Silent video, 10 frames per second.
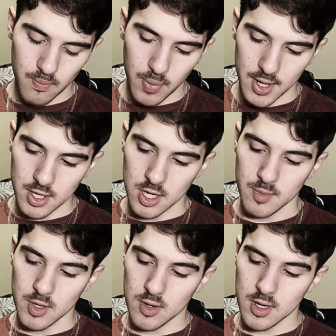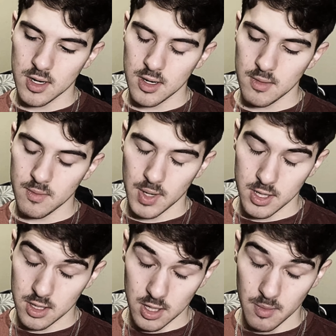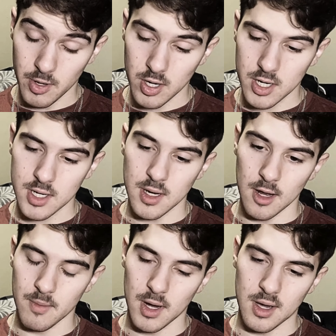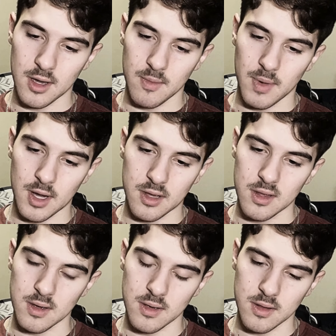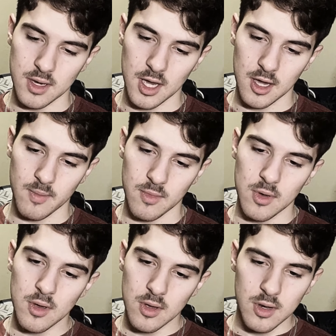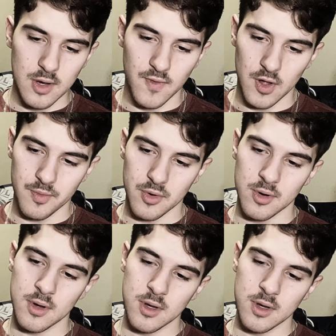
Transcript: by the community, by the community, and by by the the game developer